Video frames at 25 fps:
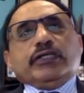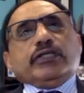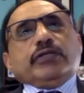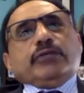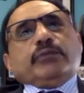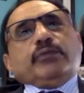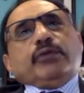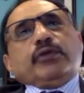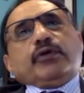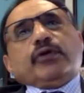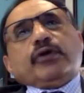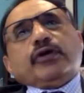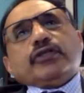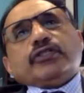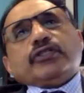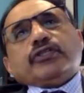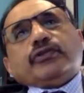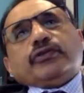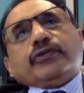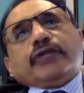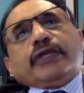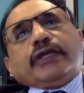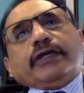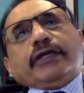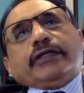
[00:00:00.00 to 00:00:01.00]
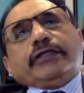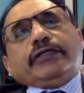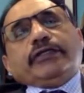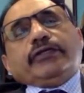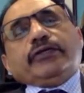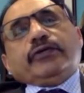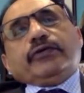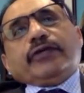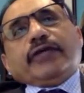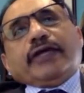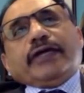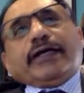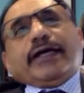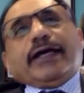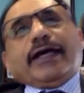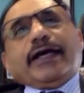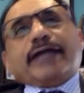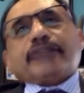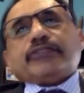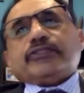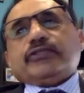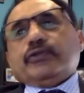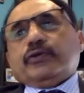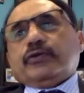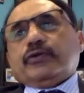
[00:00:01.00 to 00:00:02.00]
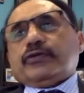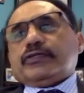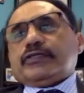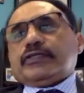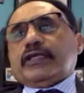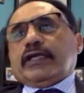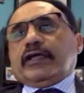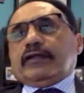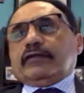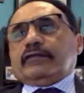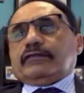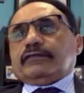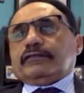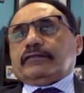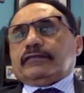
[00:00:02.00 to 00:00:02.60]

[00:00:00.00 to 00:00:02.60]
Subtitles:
Because you're gonna ask yourself,